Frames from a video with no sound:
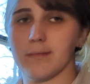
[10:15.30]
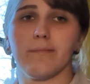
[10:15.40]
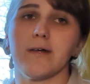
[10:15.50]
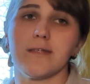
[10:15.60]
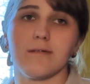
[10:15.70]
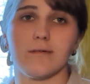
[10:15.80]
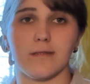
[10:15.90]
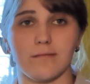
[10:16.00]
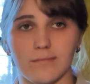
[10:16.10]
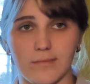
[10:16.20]
might deal with
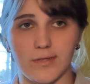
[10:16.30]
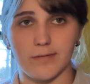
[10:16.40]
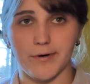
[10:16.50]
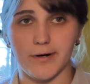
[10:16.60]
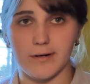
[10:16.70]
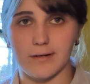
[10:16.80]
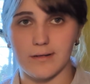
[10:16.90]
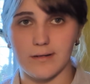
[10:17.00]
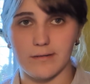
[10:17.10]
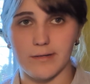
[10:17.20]
the music part
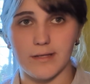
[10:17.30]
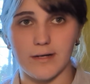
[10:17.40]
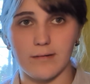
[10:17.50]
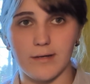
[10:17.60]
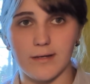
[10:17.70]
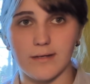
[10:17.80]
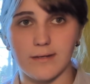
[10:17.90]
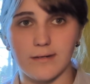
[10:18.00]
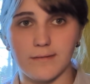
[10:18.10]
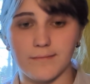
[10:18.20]
a little bit later because,